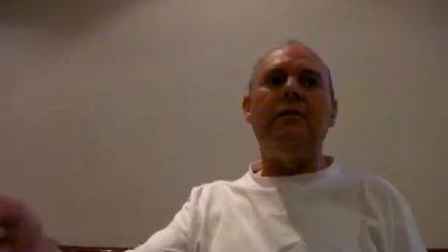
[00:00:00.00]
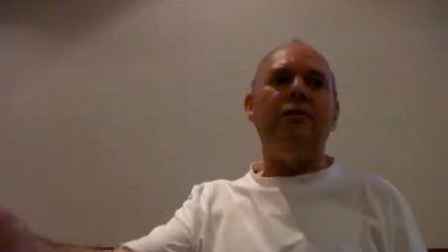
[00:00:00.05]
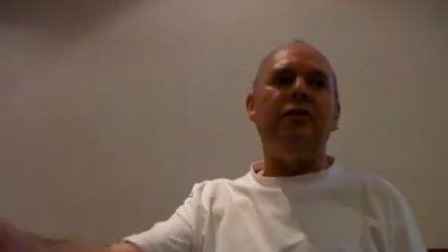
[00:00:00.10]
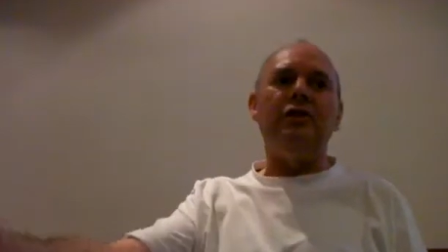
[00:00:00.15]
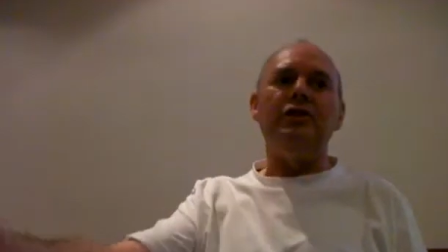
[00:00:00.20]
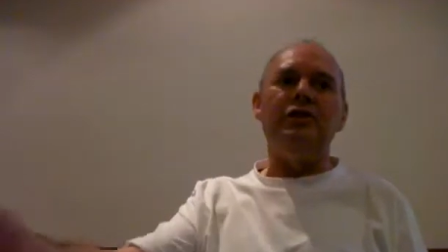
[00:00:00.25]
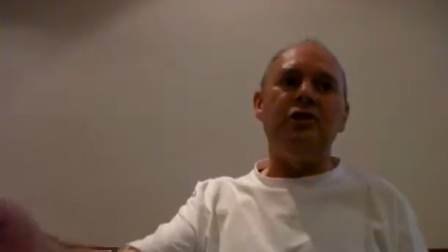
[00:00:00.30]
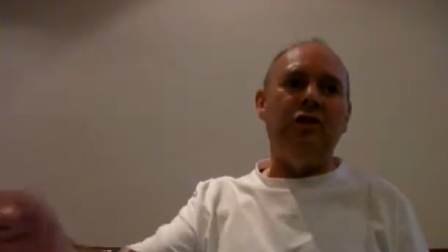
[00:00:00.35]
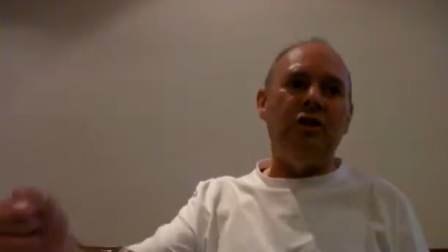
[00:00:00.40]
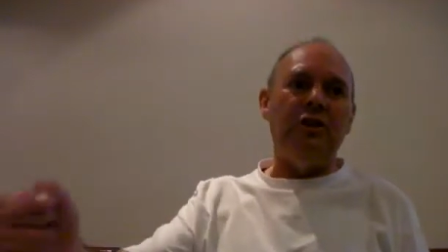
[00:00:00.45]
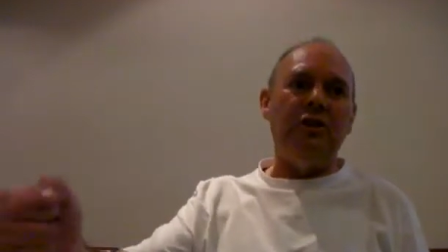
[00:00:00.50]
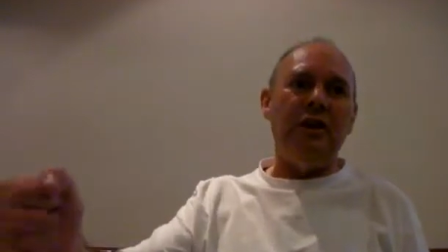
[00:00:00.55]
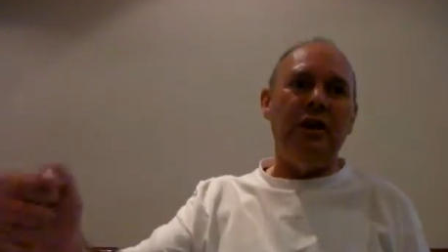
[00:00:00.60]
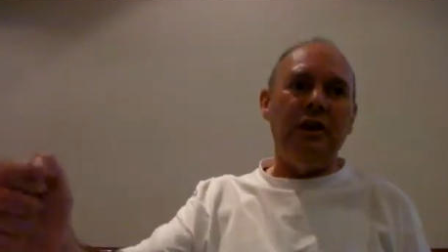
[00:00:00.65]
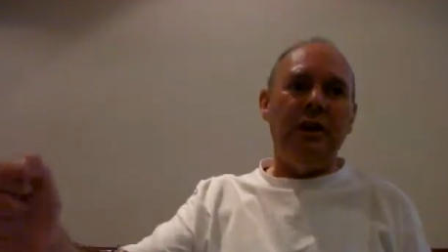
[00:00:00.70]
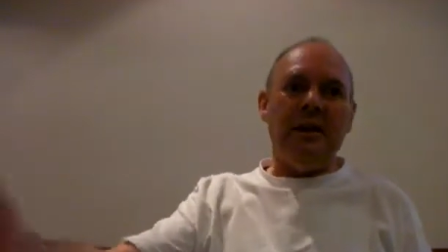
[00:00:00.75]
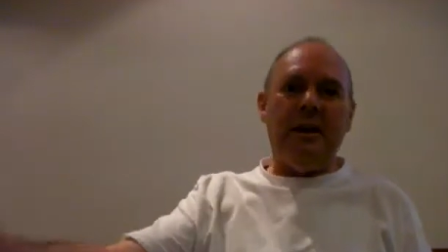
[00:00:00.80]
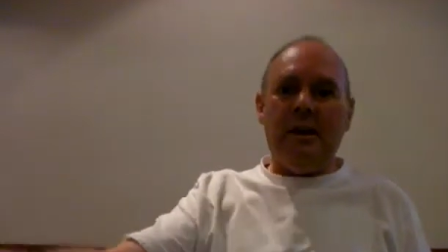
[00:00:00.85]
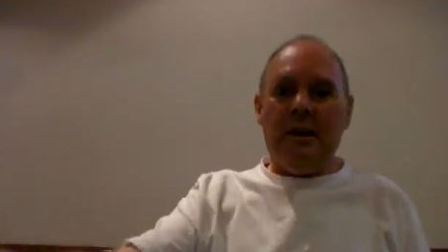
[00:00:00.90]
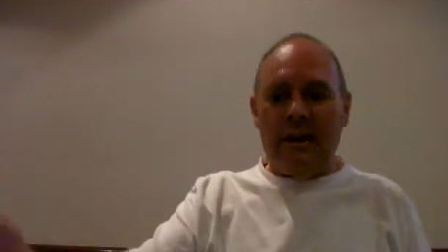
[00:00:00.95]
fish on,
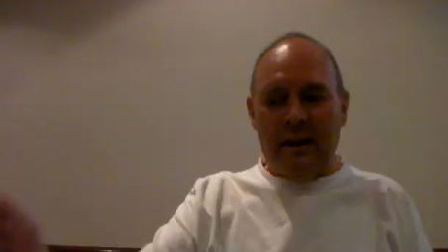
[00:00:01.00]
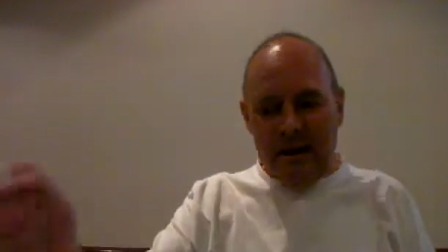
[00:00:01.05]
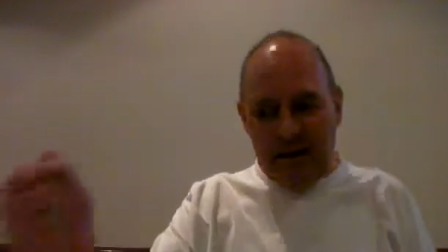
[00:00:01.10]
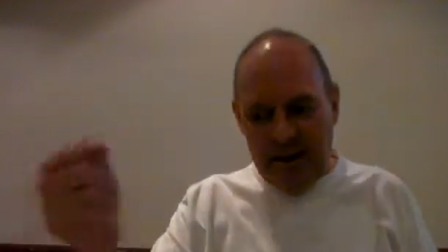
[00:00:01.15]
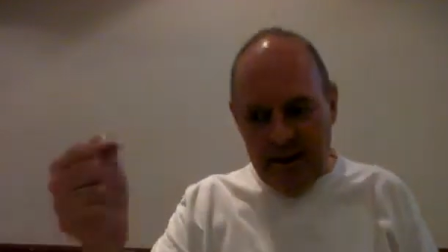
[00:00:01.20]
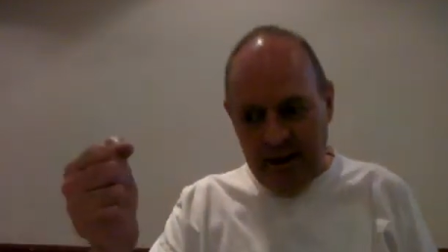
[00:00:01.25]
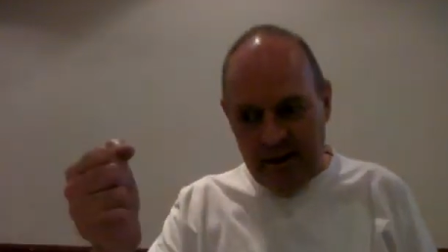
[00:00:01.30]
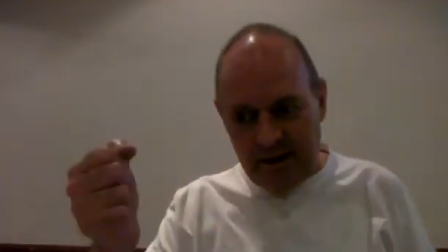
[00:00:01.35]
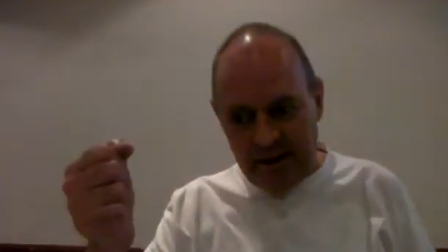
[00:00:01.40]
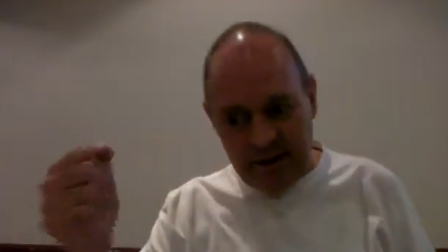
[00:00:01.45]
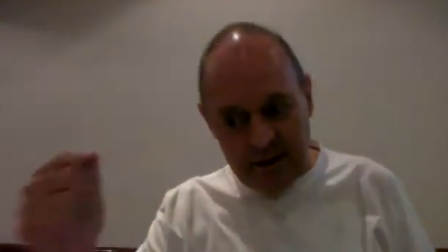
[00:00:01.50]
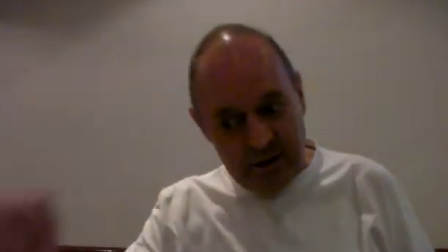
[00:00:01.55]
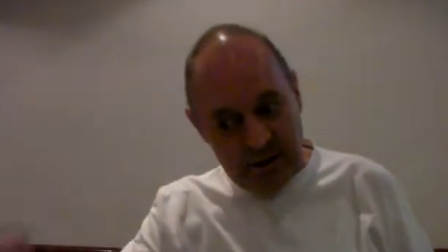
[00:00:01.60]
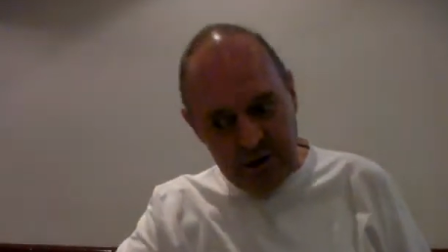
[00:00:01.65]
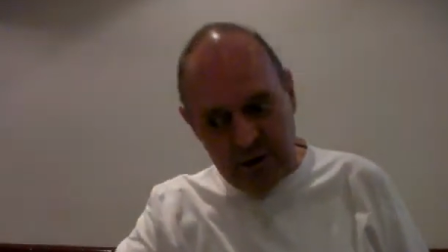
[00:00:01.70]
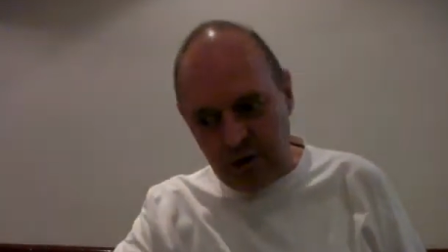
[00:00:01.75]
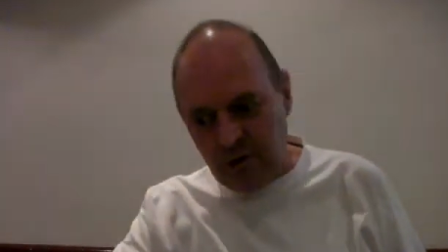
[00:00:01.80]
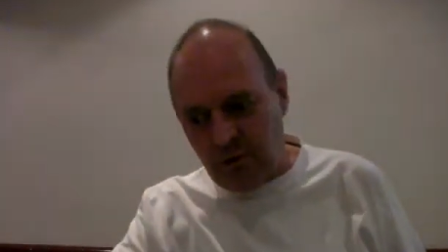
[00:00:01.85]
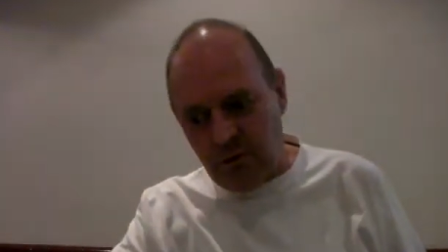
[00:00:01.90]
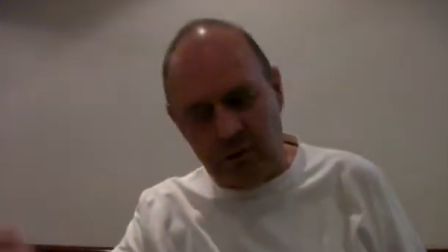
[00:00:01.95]
and
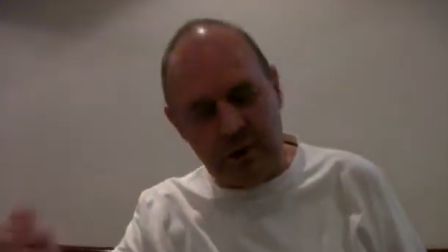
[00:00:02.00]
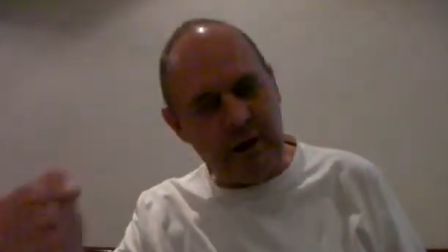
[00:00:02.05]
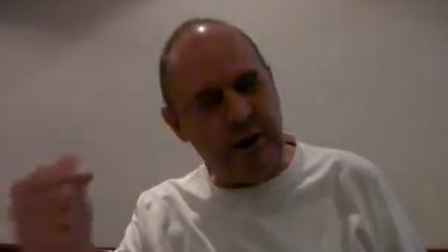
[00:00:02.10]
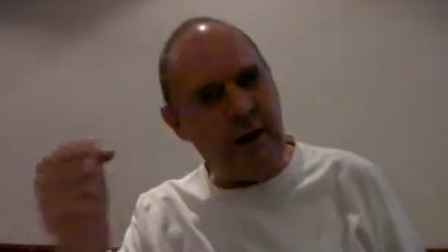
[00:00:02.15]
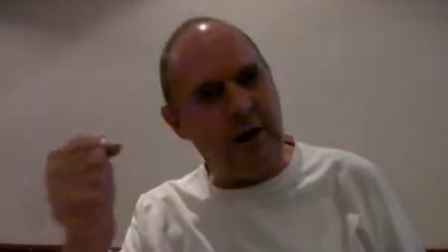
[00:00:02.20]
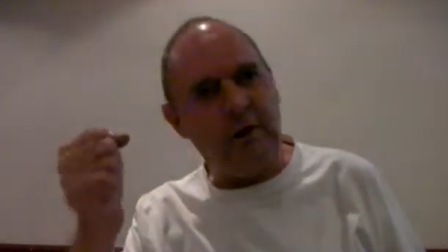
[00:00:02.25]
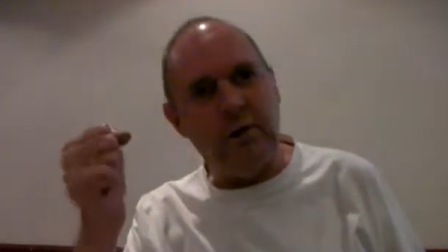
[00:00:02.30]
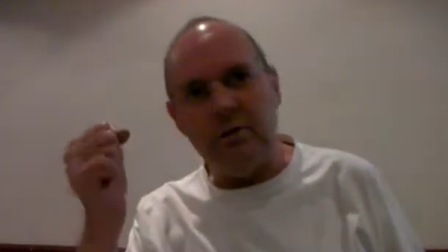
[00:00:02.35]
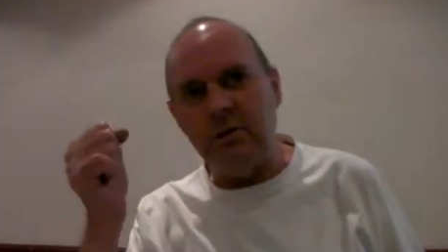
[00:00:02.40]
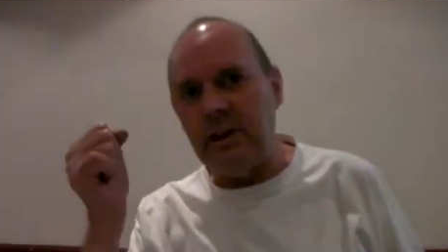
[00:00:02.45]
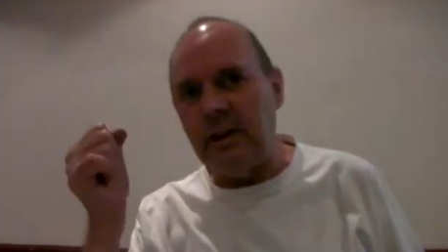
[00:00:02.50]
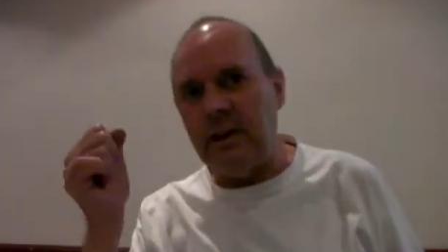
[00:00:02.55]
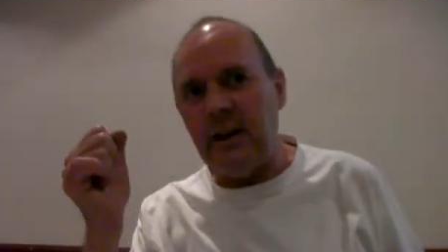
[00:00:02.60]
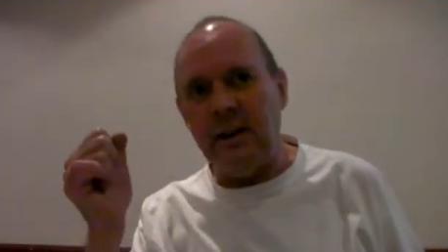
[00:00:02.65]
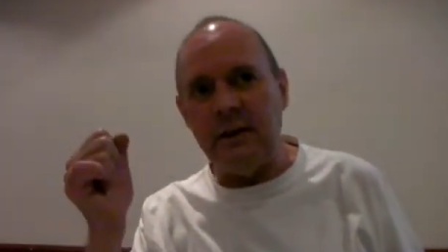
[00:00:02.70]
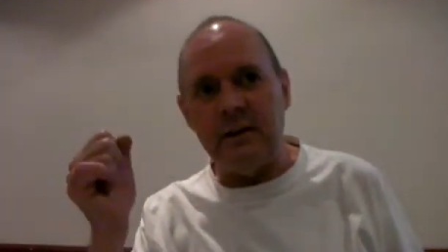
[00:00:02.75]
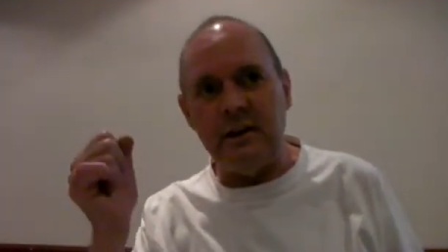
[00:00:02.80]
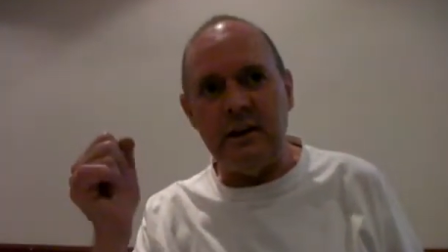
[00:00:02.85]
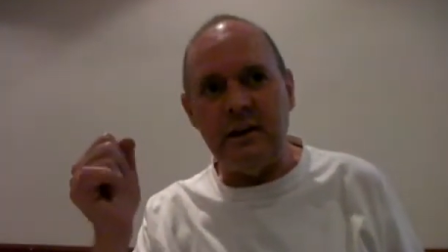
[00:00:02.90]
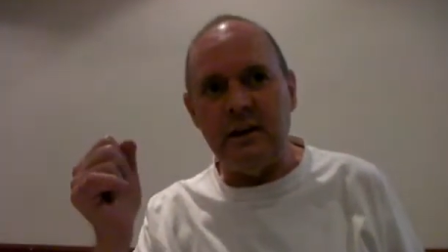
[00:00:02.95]
you don't want to get a hold of
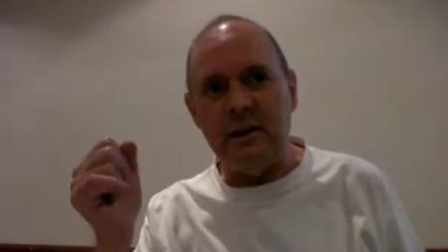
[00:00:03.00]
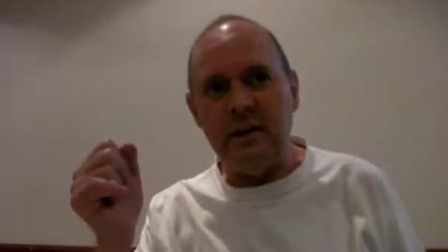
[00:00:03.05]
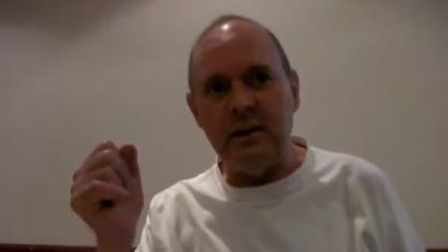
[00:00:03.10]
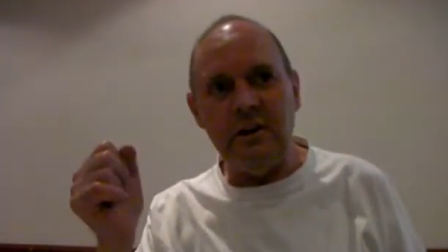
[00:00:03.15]
that leader.